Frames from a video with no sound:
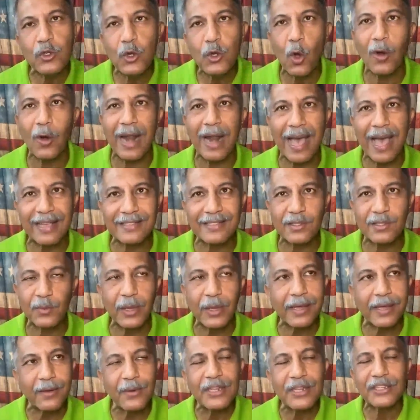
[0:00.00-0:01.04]
you no last
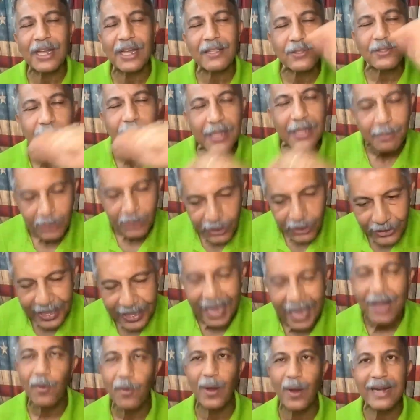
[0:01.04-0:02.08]
week, reach out to them
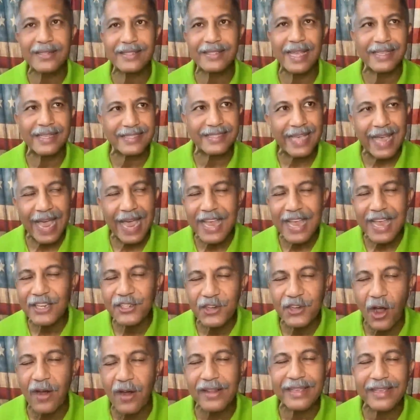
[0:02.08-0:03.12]
today, Wednesday. Say, hey,
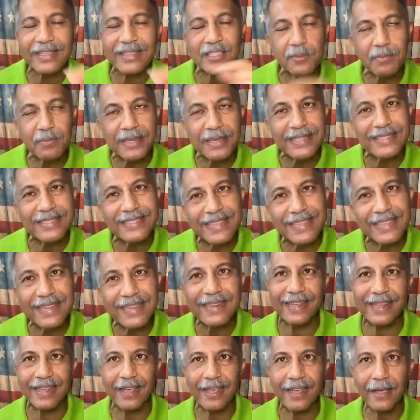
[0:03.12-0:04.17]
Johnny, it's me,
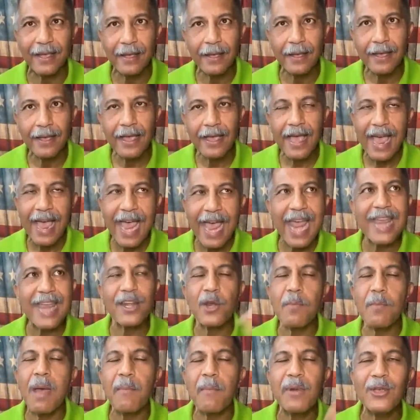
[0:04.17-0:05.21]
Cindy. Hey,
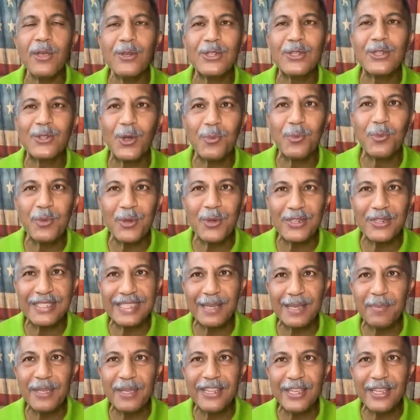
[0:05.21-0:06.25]
remember you showed me your
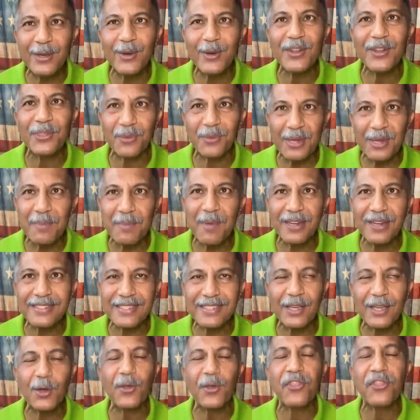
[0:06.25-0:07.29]
CBD oil three
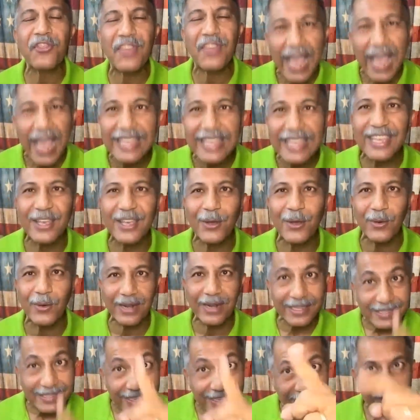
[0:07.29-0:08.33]
months ago? Thank you.
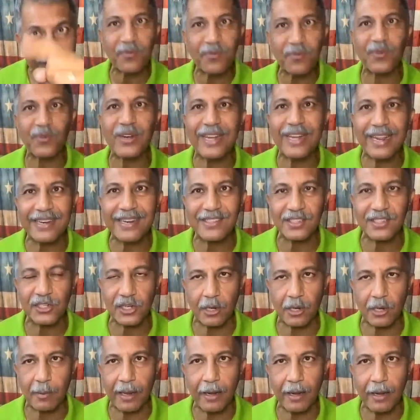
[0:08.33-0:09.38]
Listen carefully, ladies and
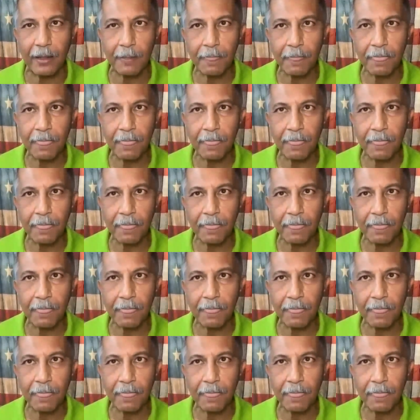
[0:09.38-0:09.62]
gentlemen.